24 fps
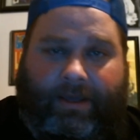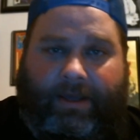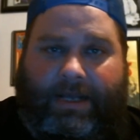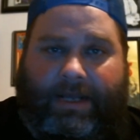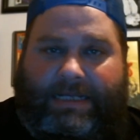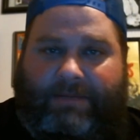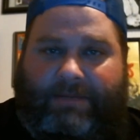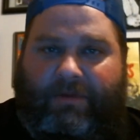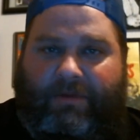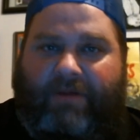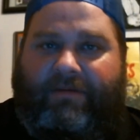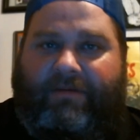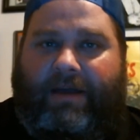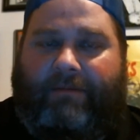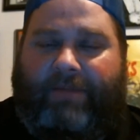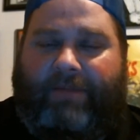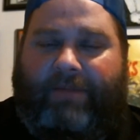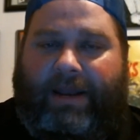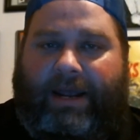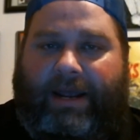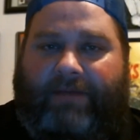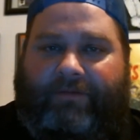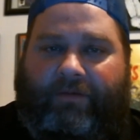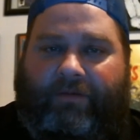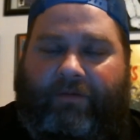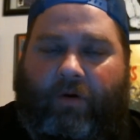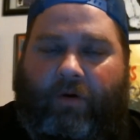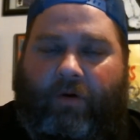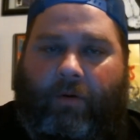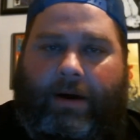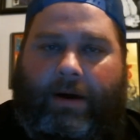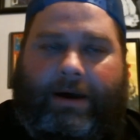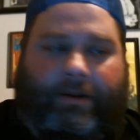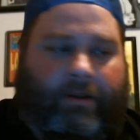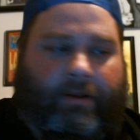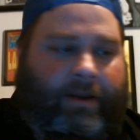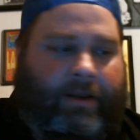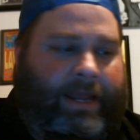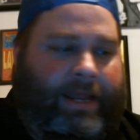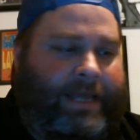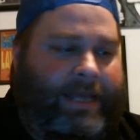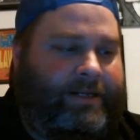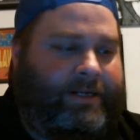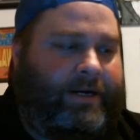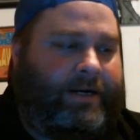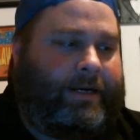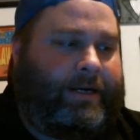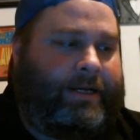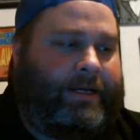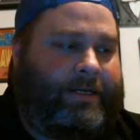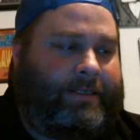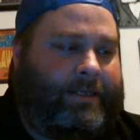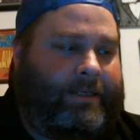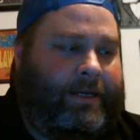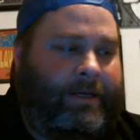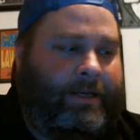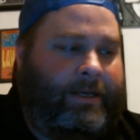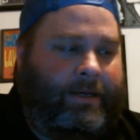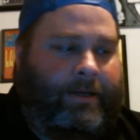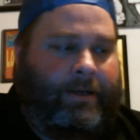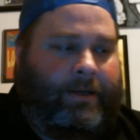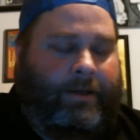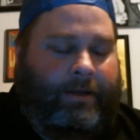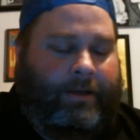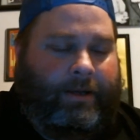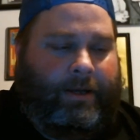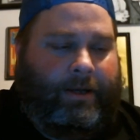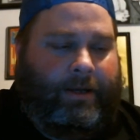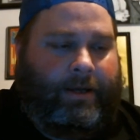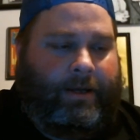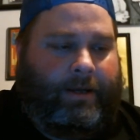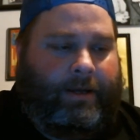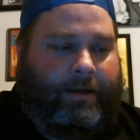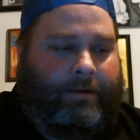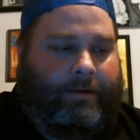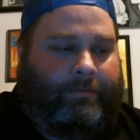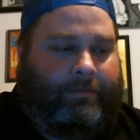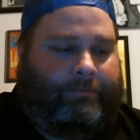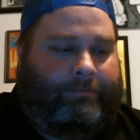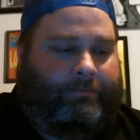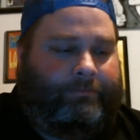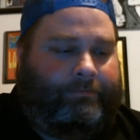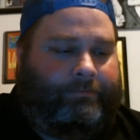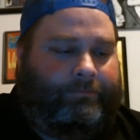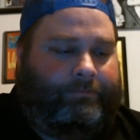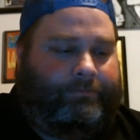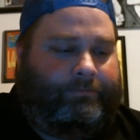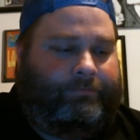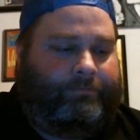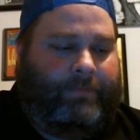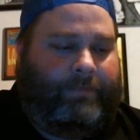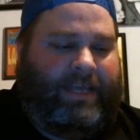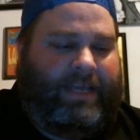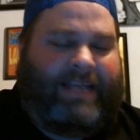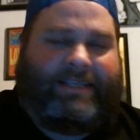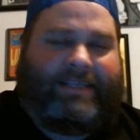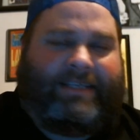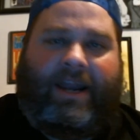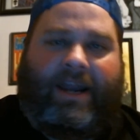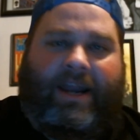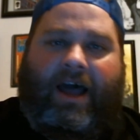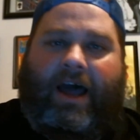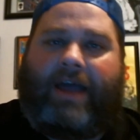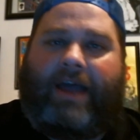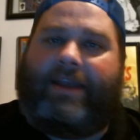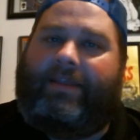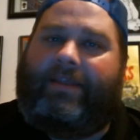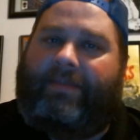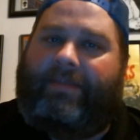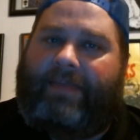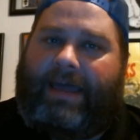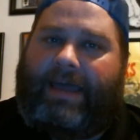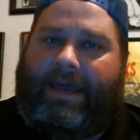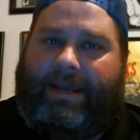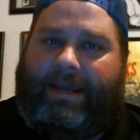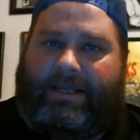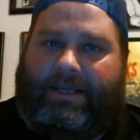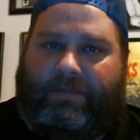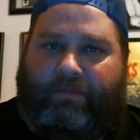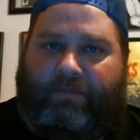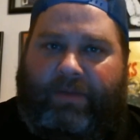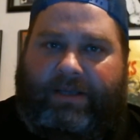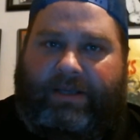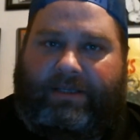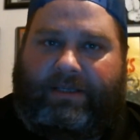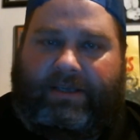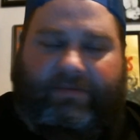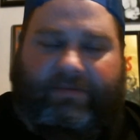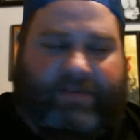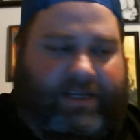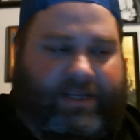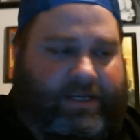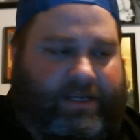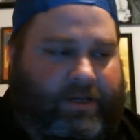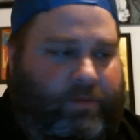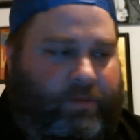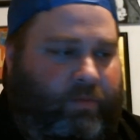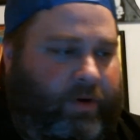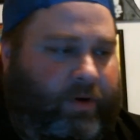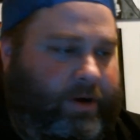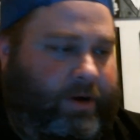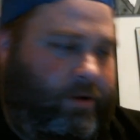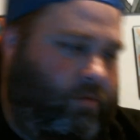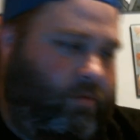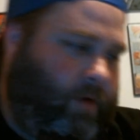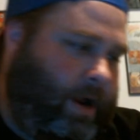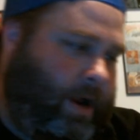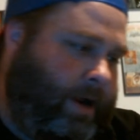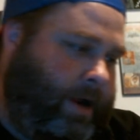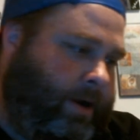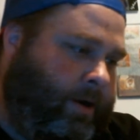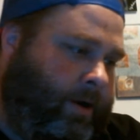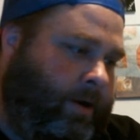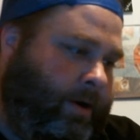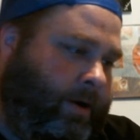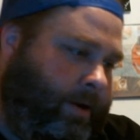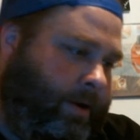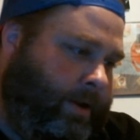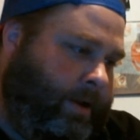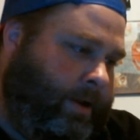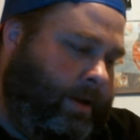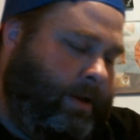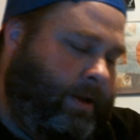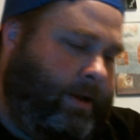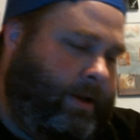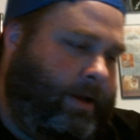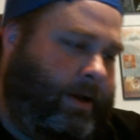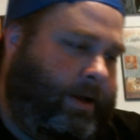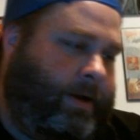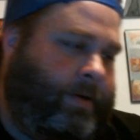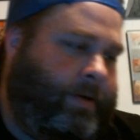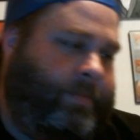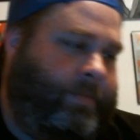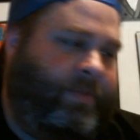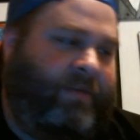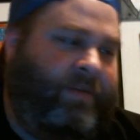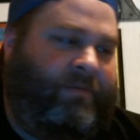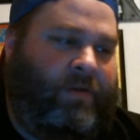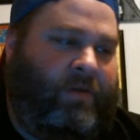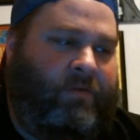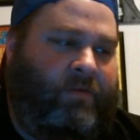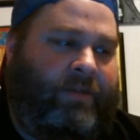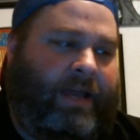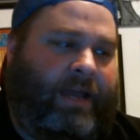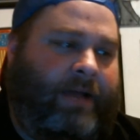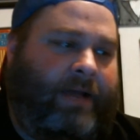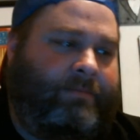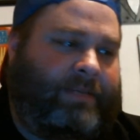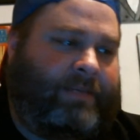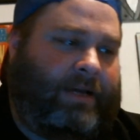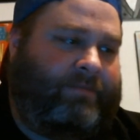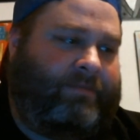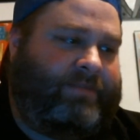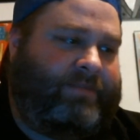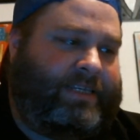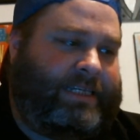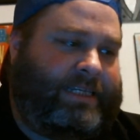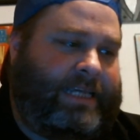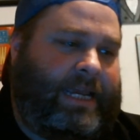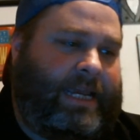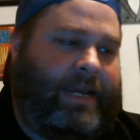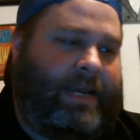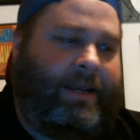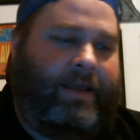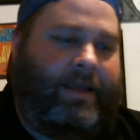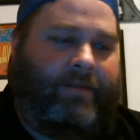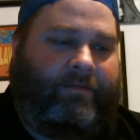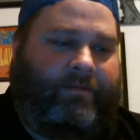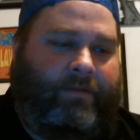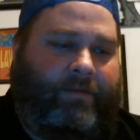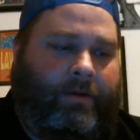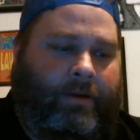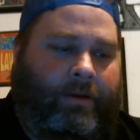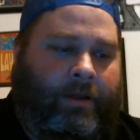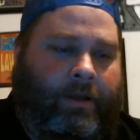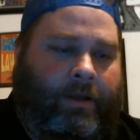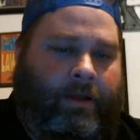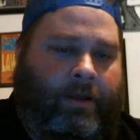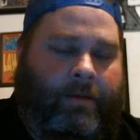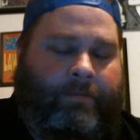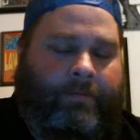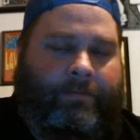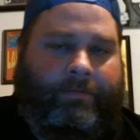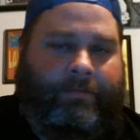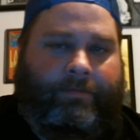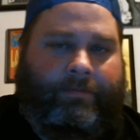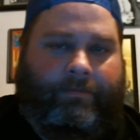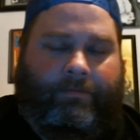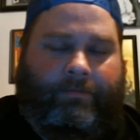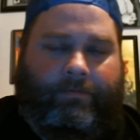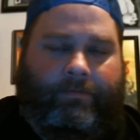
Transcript: It's a movie I've been after for a while on Laserdisc. Uh, it's not that expensive, it's just pretty rare. Uh, the few times I've seen it, um,